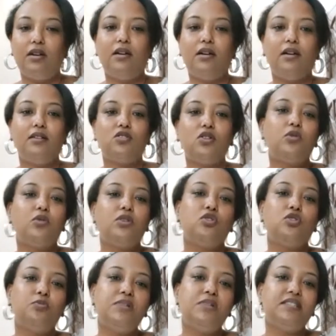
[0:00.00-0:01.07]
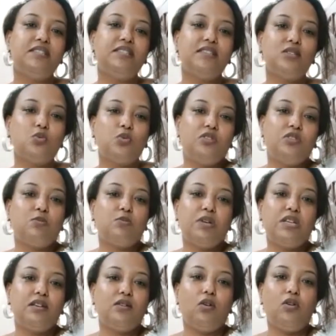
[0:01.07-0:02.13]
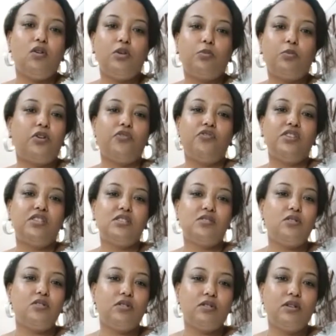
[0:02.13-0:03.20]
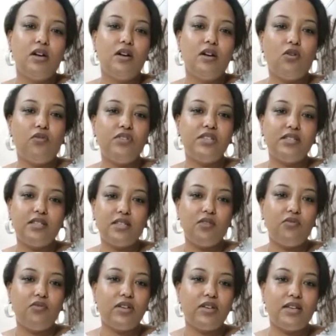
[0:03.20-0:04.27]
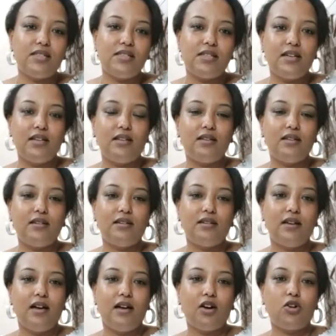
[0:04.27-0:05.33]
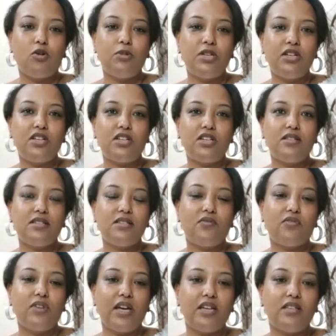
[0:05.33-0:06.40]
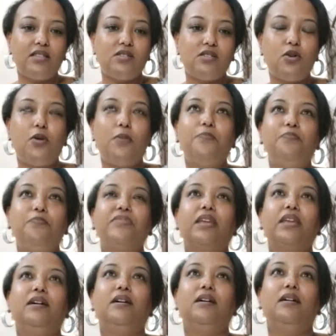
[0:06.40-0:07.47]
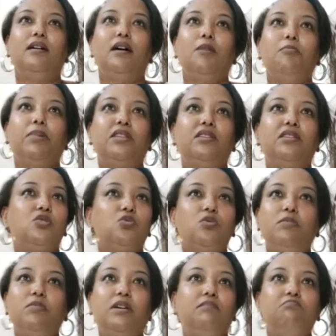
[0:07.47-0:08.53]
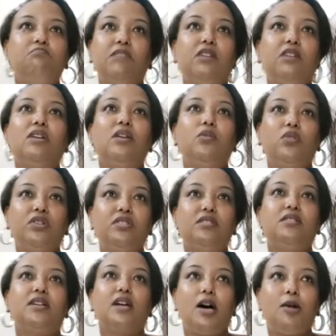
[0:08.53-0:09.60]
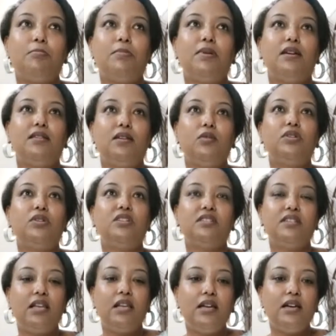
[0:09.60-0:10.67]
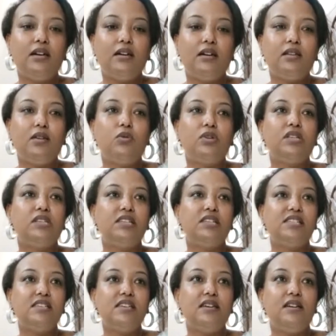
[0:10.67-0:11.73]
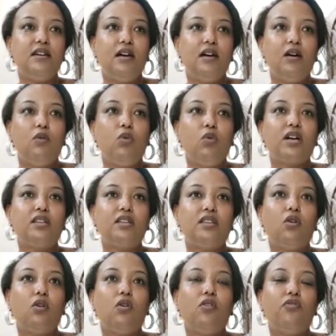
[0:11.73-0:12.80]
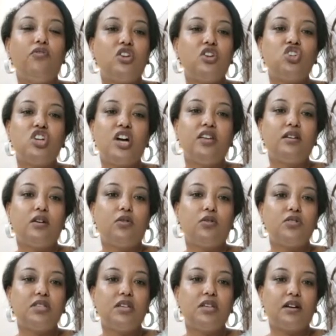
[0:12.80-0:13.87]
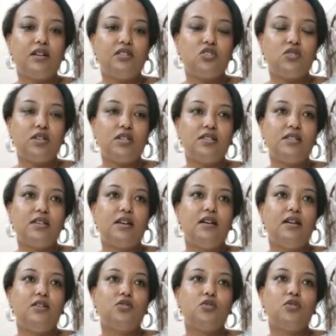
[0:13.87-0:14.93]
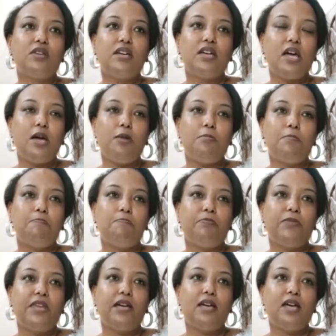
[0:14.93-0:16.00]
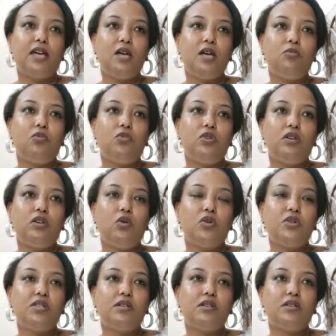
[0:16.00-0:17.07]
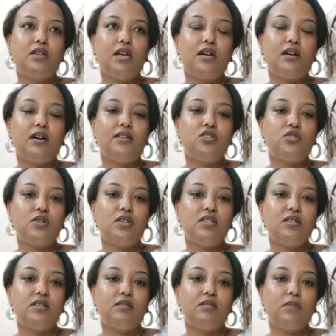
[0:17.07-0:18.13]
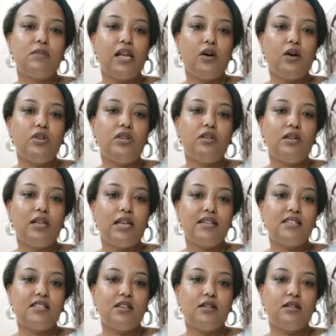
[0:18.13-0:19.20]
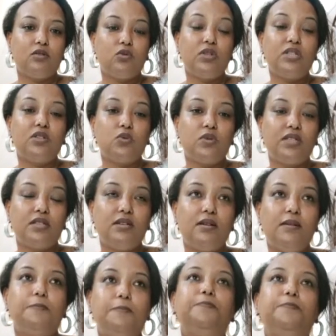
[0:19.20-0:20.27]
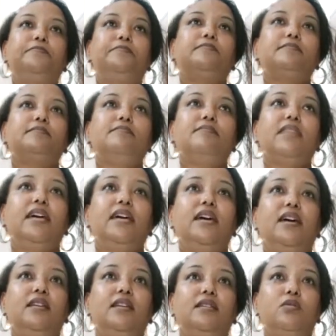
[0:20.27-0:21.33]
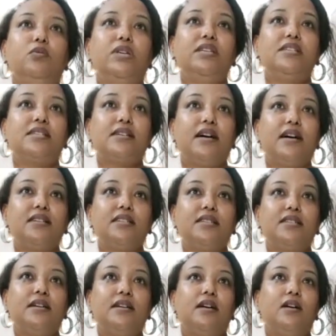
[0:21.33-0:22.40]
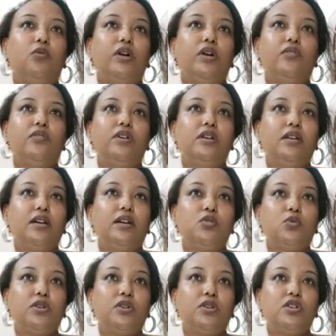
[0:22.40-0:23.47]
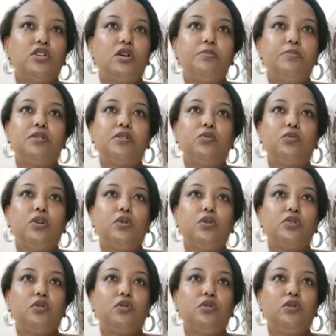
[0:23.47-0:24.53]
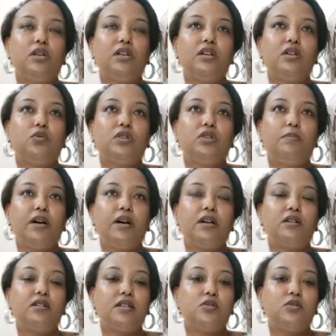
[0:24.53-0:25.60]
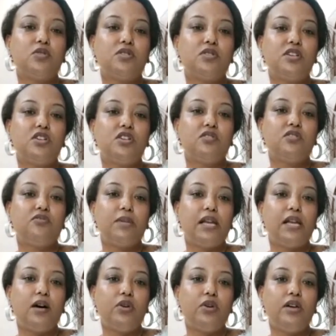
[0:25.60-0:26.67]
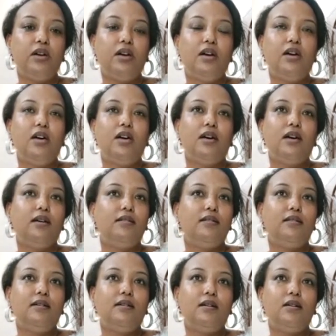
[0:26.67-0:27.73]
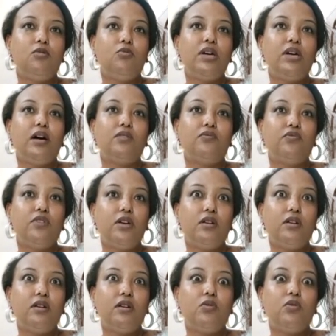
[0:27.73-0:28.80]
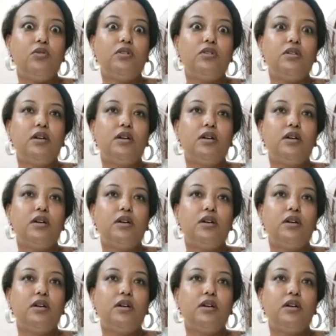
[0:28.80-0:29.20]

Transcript: So how do you do business when you're spending all your profits on COVID certificates and accommodations and flights? So, but these women, they really wanted to come, and they wanted to link, and they wanted to see what could they offer each other across their countries. So they came. They came, we hosted 10 countries in Malawi last year in 2020. And we discussed, We had very nice workshops. We also linked with the Bankers Association of Malawi. And we had very good